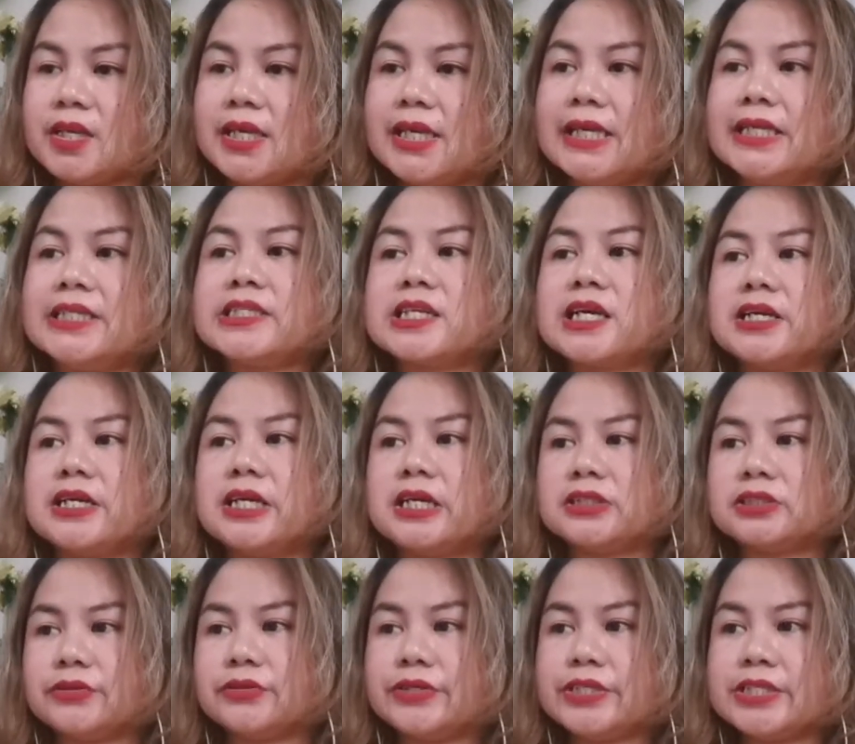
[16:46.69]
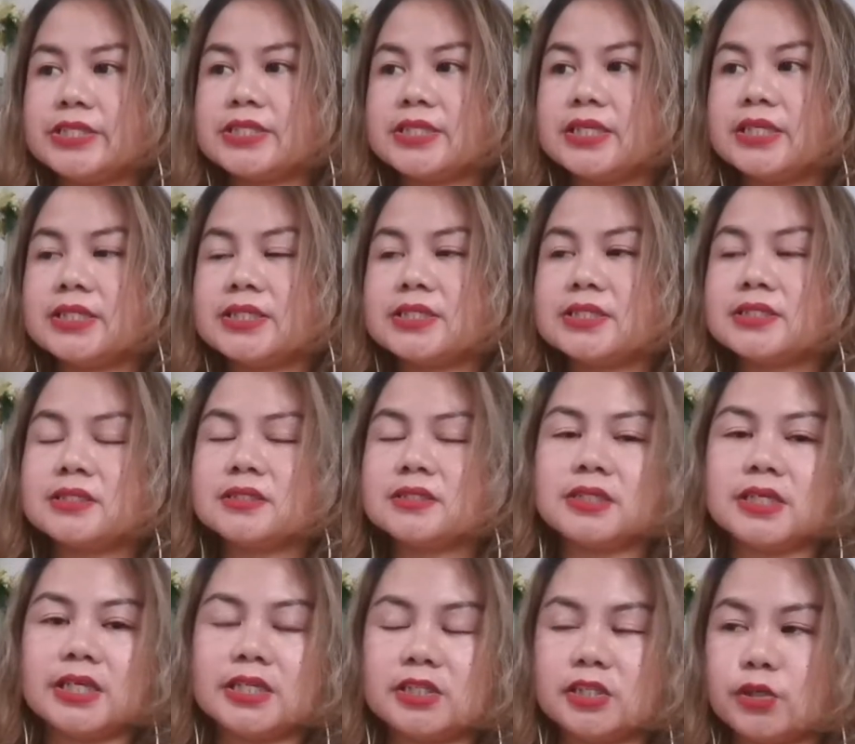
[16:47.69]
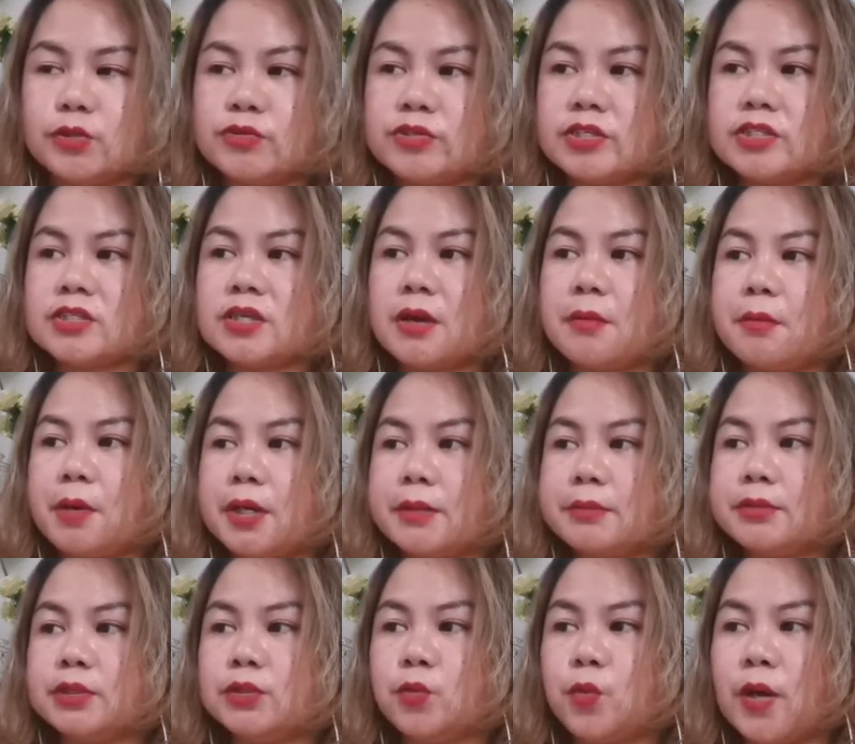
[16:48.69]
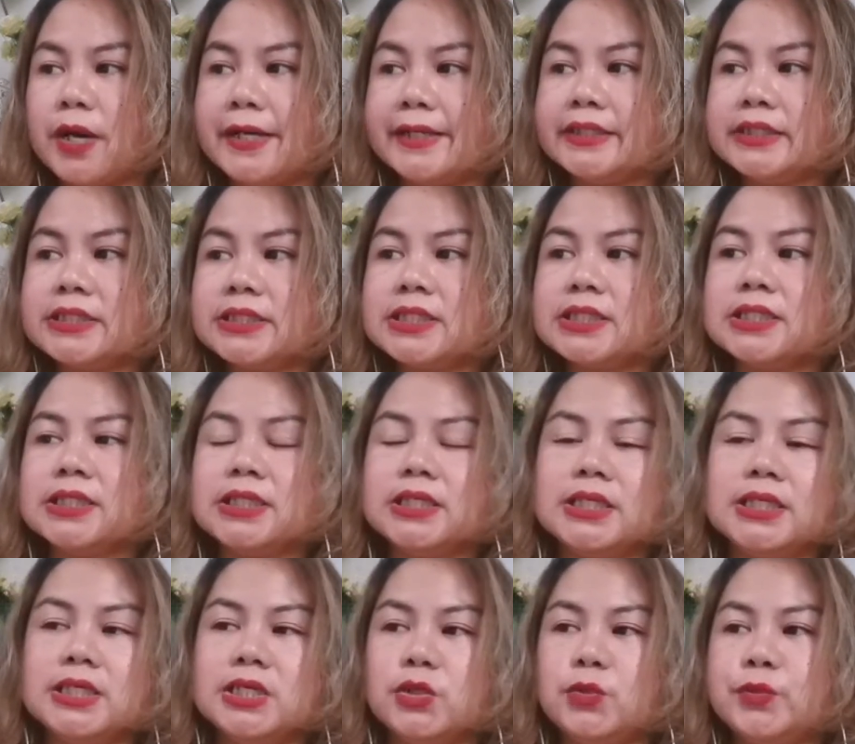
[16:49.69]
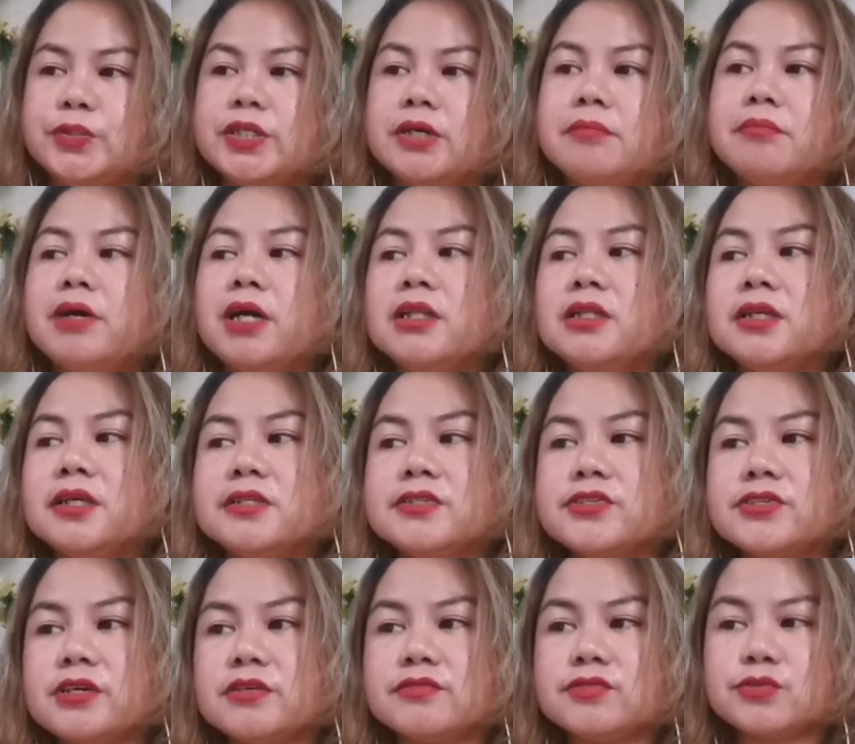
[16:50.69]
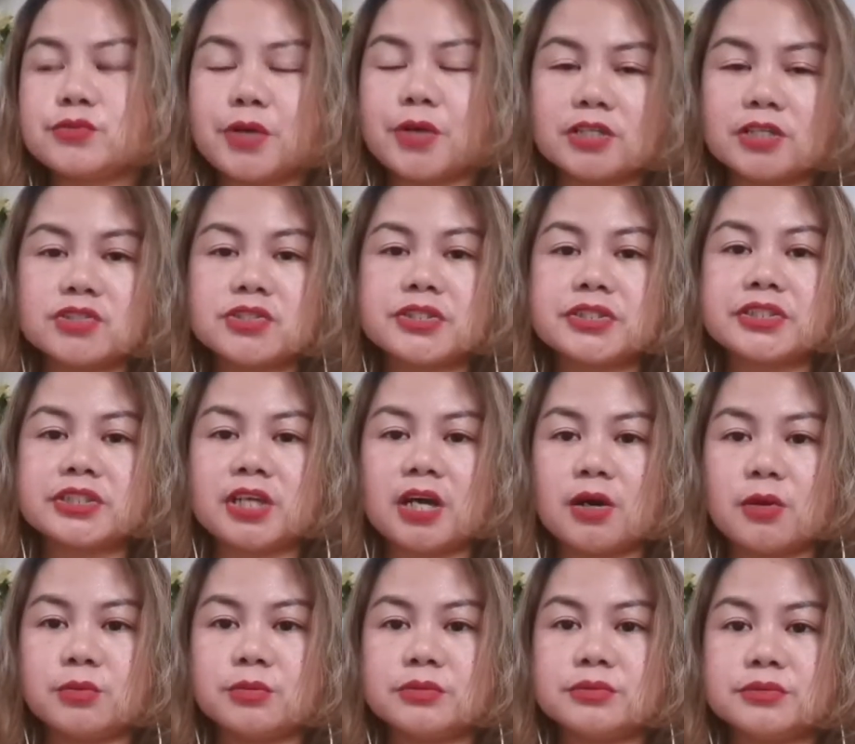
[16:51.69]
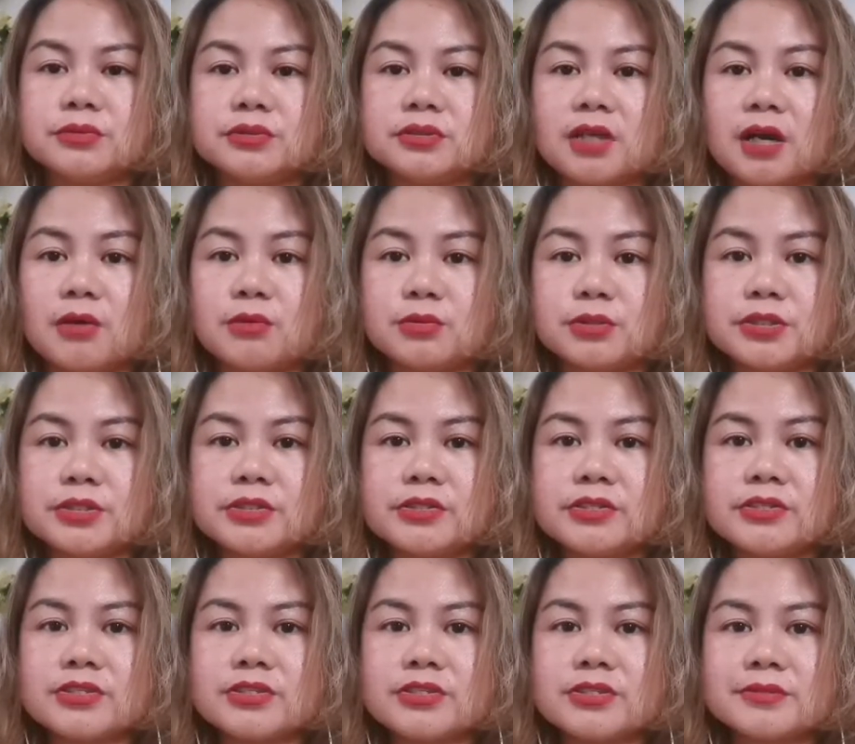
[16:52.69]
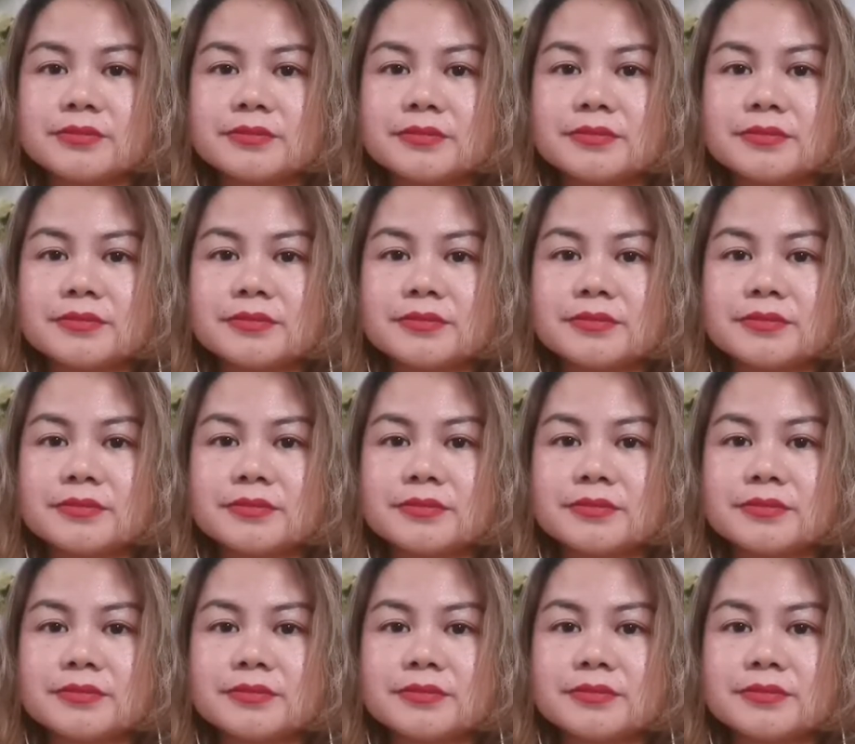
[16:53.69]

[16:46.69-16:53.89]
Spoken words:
Its characteristics, it uses a marble white with a balance of structured towers